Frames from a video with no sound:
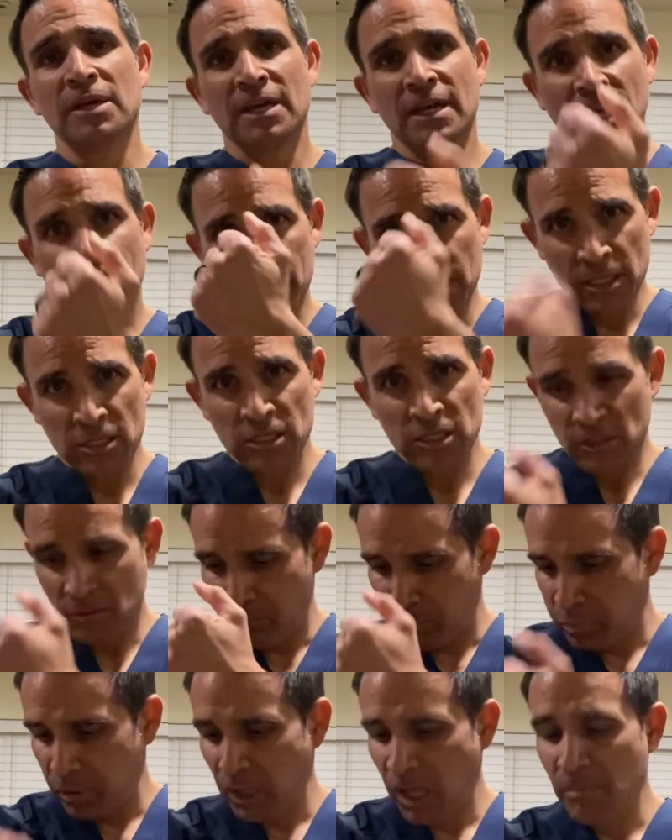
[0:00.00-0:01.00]
and then
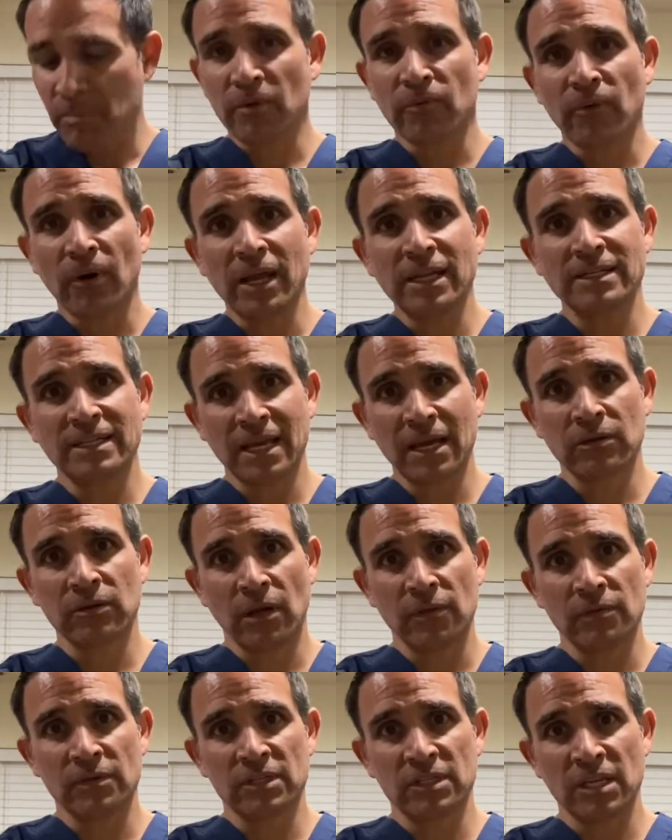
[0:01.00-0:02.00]
just plop it right down
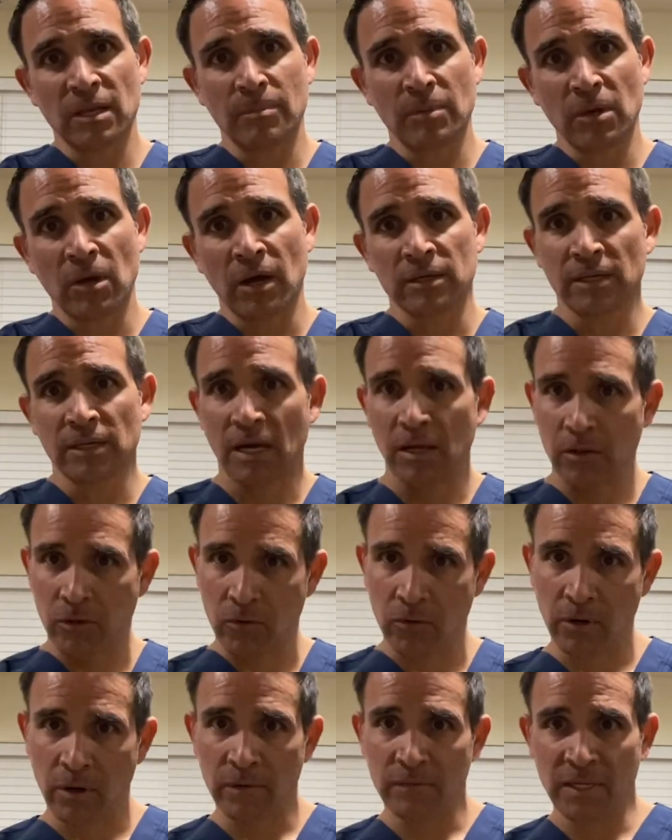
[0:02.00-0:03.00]
on this epicondyle
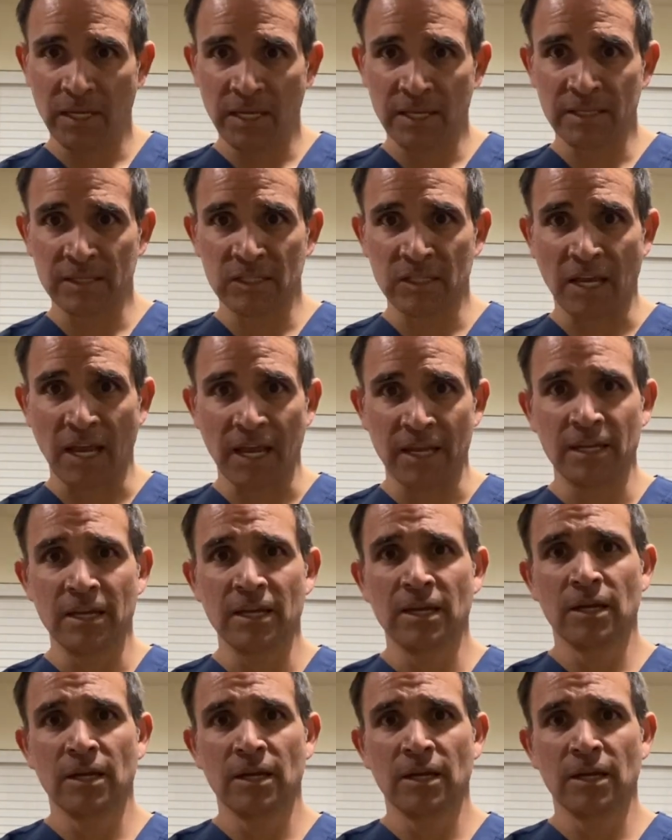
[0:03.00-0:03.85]
or on the inside,